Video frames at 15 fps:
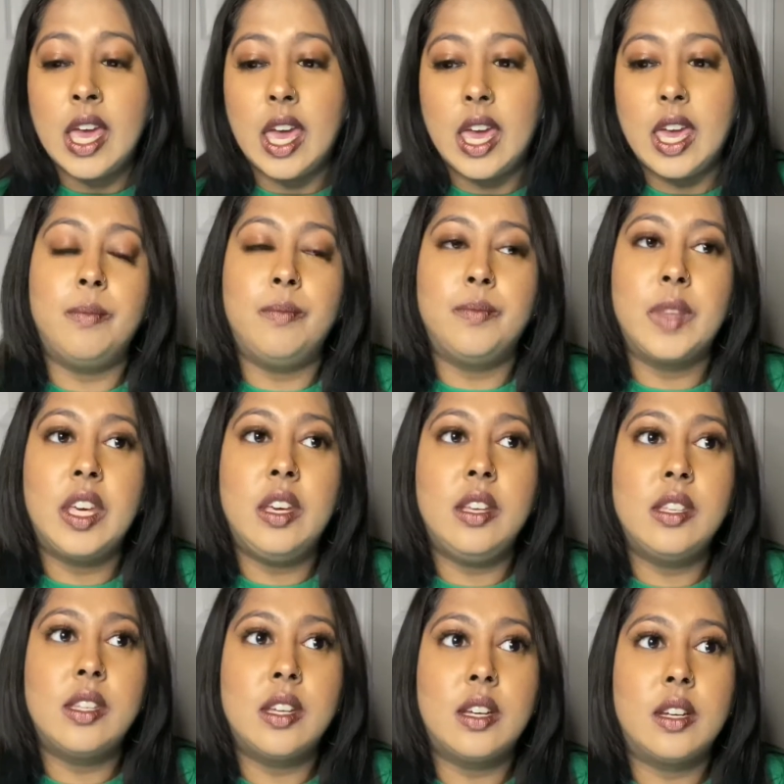And
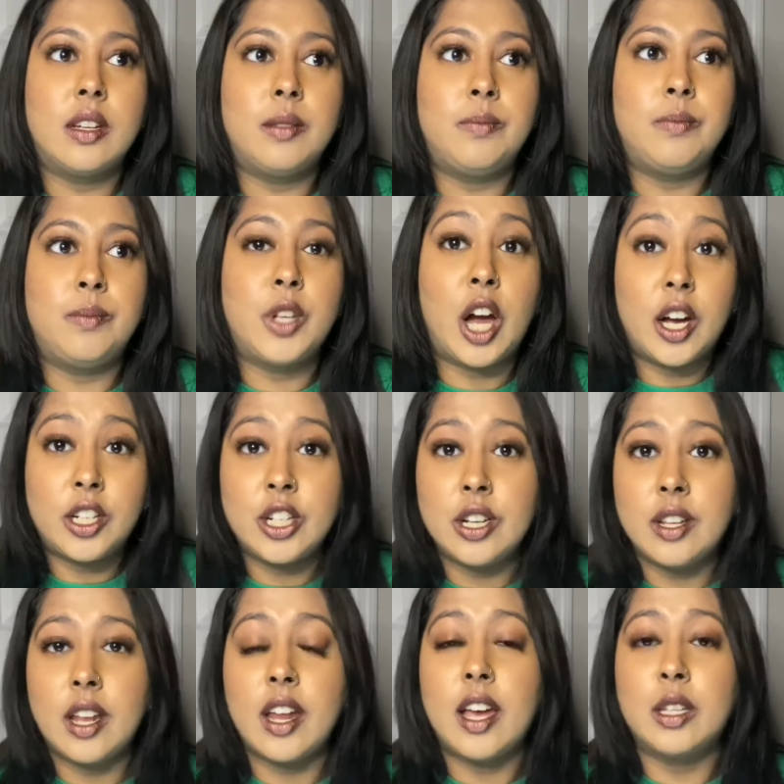he's a doctor
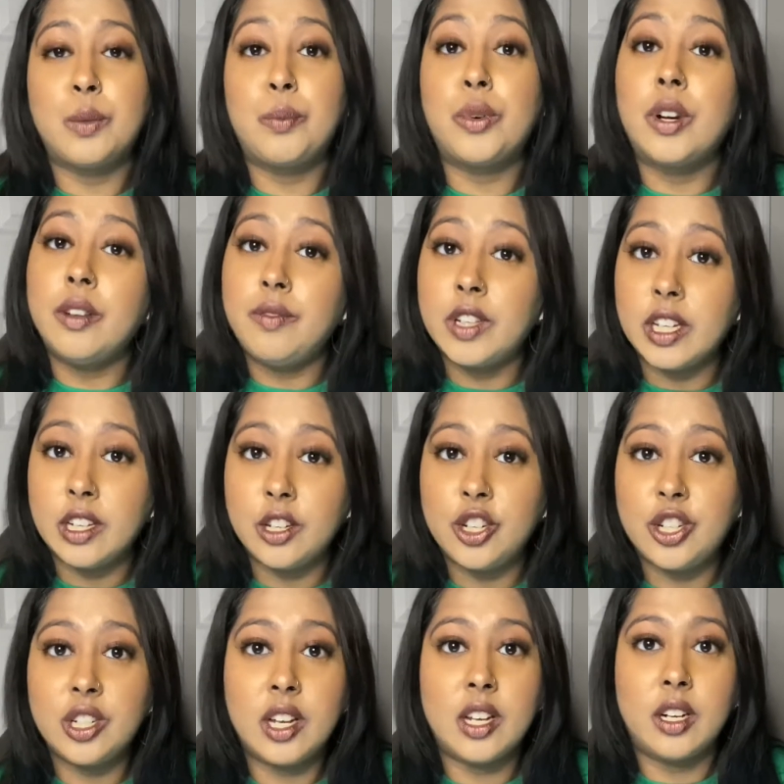that has privilege
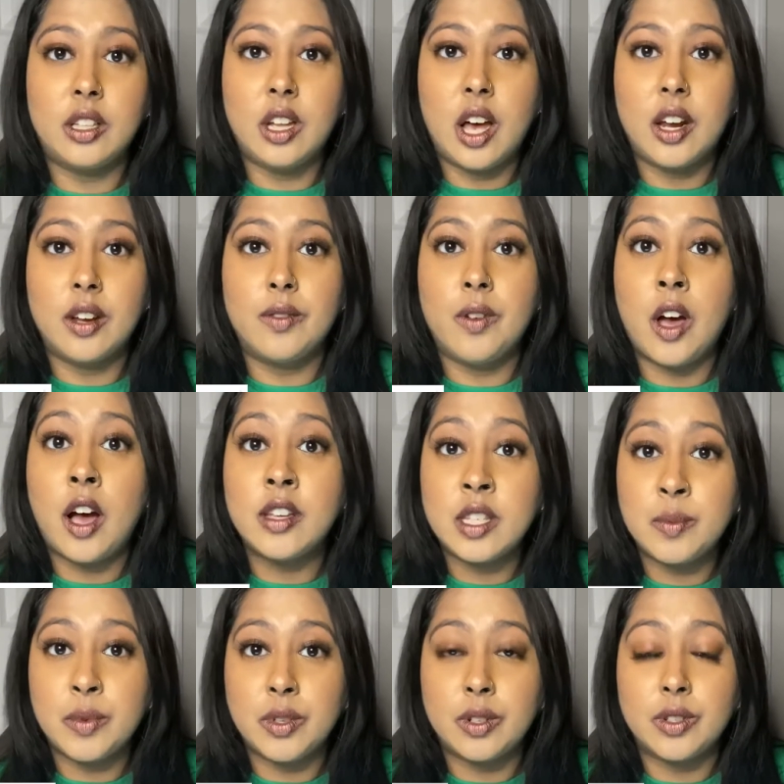in a lot of
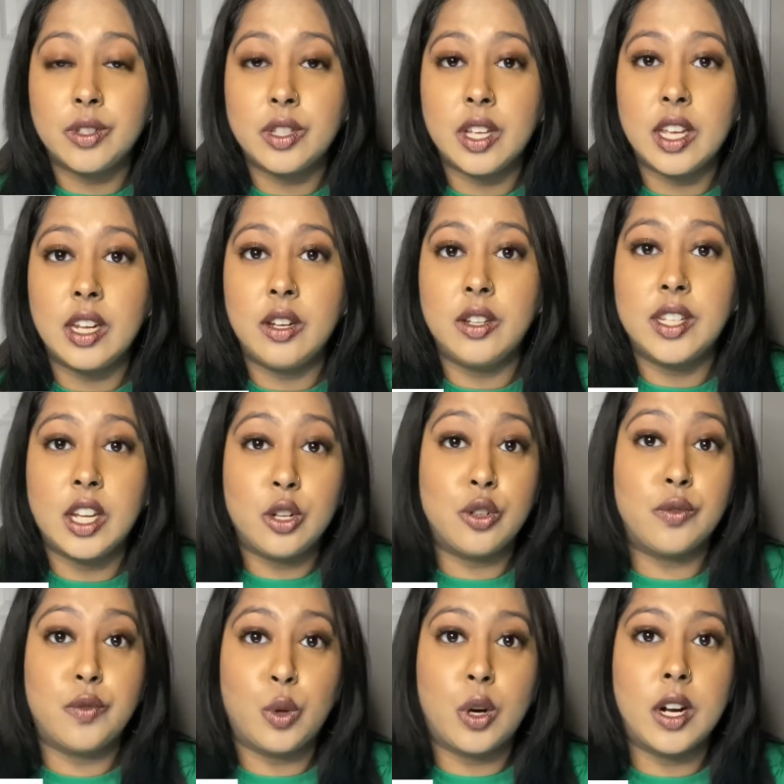hospitals in Central
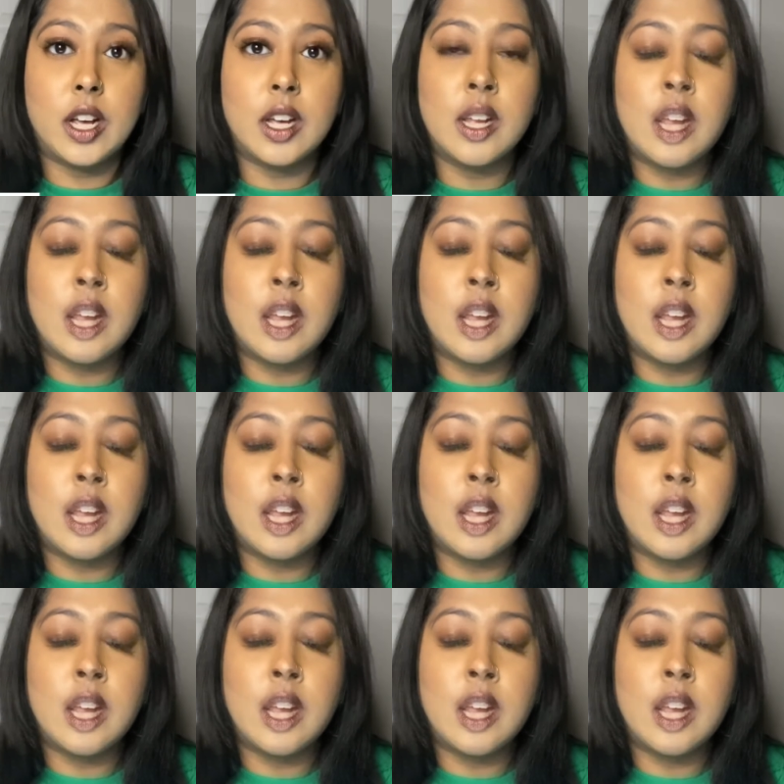Florida.